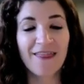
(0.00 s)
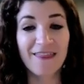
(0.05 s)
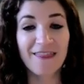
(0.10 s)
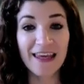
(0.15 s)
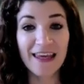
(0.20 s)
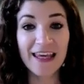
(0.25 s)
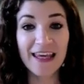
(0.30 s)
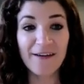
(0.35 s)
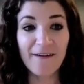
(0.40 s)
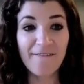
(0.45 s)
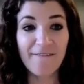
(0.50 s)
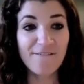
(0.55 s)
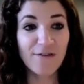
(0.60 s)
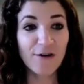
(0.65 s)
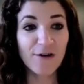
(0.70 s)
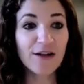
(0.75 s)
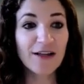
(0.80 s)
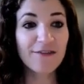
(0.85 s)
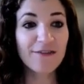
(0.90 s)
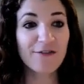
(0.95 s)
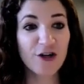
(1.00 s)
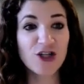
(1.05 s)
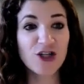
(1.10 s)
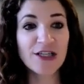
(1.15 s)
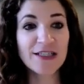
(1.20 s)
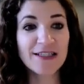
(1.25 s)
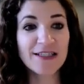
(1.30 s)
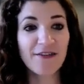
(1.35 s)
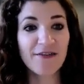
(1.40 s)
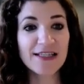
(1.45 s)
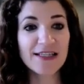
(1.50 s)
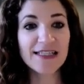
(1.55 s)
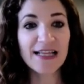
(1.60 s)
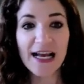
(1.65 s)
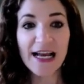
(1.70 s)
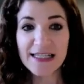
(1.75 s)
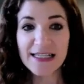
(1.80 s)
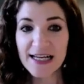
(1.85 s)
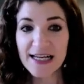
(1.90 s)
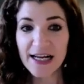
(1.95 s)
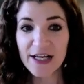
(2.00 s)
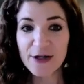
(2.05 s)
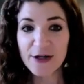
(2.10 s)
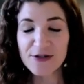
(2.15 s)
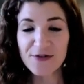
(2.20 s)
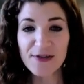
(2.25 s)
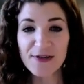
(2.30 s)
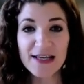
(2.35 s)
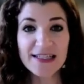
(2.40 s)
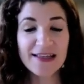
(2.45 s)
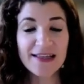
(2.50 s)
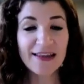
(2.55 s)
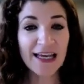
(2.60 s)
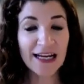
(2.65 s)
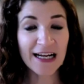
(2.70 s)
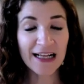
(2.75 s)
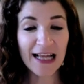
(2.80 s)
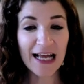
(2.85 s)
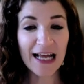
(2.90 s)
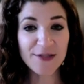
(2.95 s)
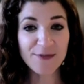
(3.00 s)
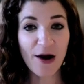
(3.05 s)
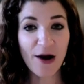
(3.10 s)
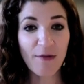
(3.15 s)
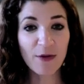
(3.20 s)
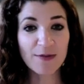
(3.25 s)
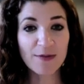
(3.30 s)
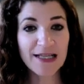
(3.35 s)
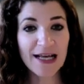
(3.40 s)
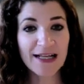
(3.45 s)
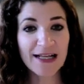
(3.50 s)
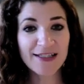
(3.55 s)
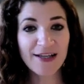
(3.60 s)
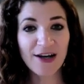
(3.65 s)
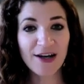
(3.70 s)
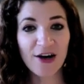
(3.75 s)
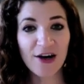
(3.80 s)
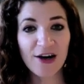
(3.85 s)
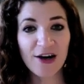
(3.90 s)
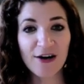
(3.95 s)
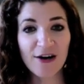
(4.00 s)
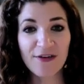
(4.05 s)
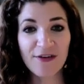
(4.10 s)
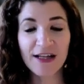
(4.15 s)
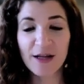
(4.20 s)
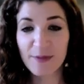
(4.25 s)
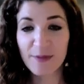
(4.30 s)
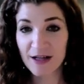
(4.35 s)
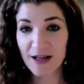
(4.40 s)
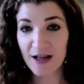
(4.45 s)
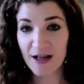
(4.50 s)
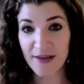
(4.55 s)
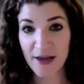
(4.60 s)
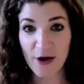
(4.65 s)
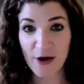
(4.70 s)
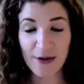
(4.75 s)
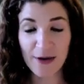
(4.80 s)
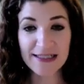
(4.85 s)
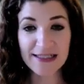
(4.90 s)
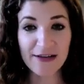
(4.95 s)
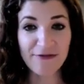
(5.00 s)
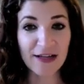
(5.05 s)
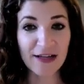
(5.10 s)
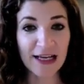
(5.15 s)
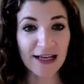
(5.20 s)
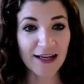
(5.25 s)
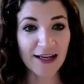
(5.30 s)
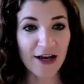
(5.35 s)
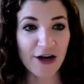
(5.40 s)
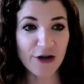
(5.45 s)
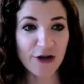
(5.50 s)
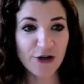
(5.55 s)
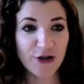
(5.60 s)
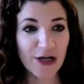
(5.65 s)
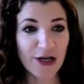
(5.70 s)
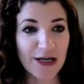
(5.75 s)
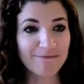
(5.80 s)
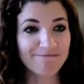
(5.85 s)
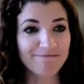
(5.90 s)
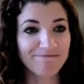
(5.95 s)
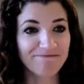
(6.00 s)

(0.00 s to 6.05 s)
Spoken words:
The full versions of the slides that I use for this and the in-class problem sets are available on the OSF link on your screen.